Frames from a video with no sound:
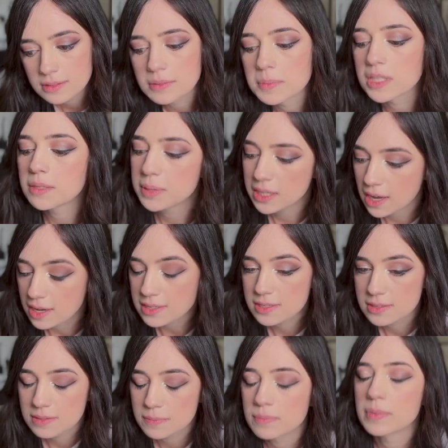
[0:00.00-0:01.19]
I'm going to be
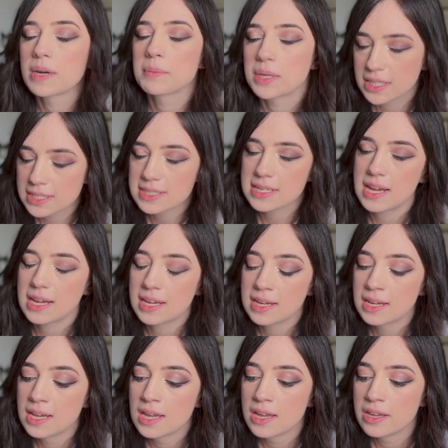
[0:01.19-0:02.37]
nice. But I'm going to
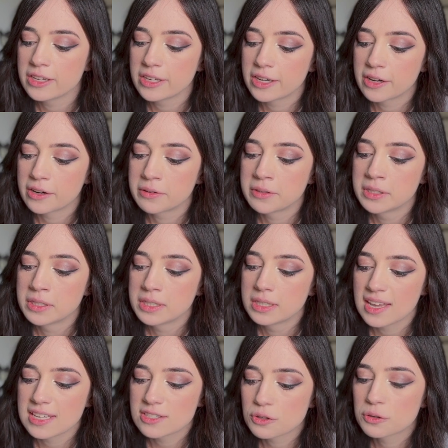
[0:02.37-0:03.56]
say... You know,
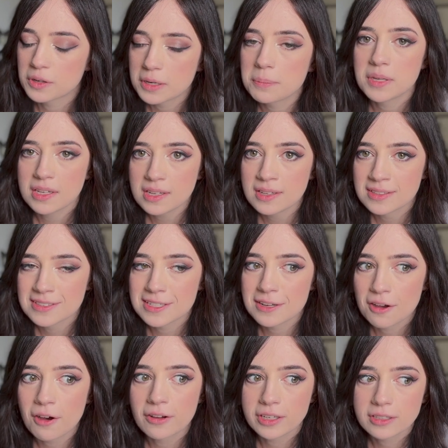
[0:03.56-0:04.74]
it's creepy to
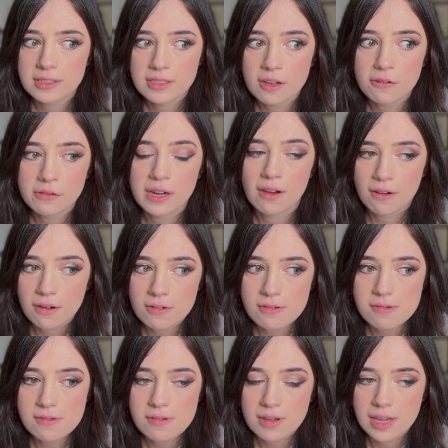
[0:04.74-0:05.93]
call yourself an
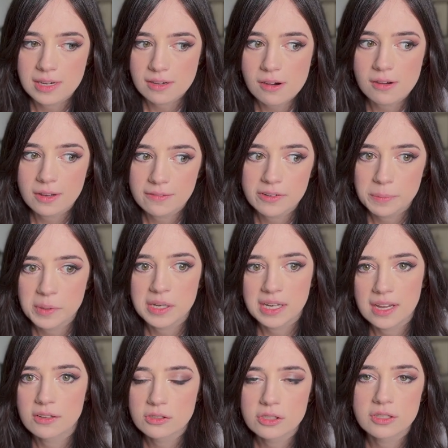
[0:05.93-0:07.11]
uncle and call everybody
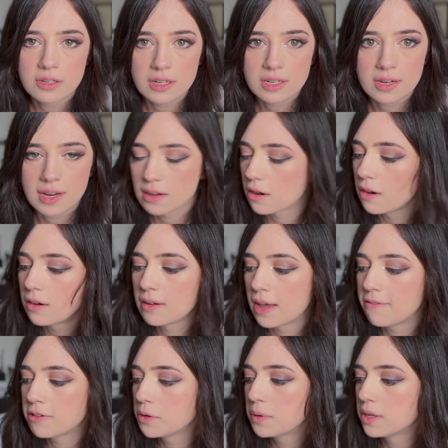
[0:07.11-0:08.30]
else call
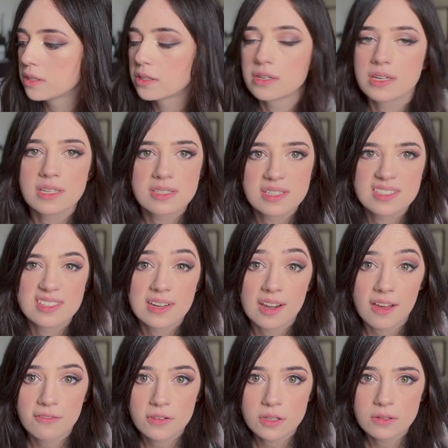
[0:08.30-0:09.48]
everyone your nieces and
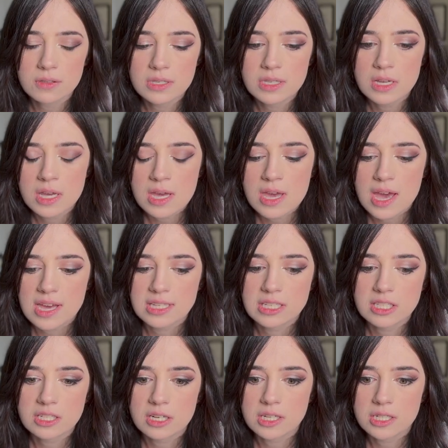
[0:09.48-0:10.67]
nephews and then
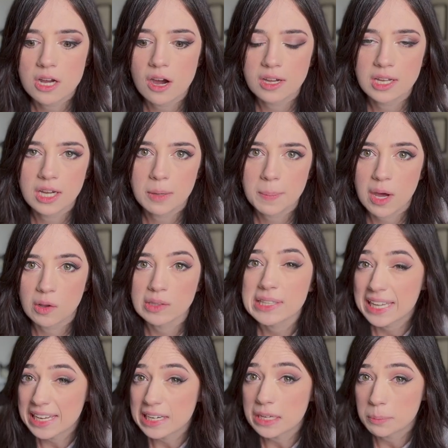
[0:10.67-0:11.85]
start talking about
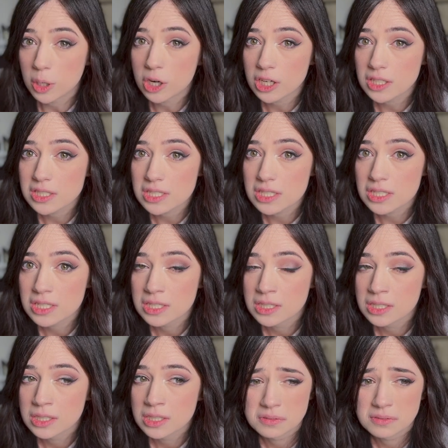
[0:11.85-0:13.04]
lady parts.
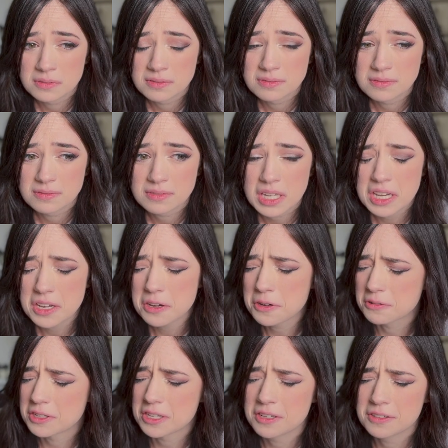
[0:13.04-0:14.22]

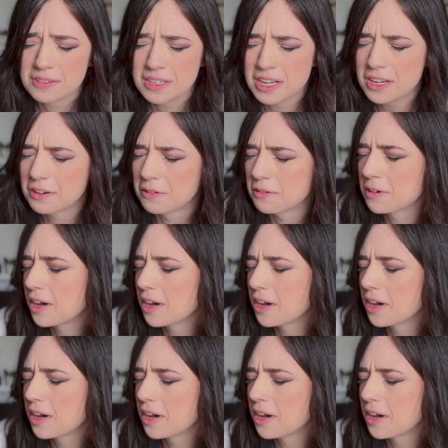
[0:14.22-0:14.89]
Ew, dude. Ew.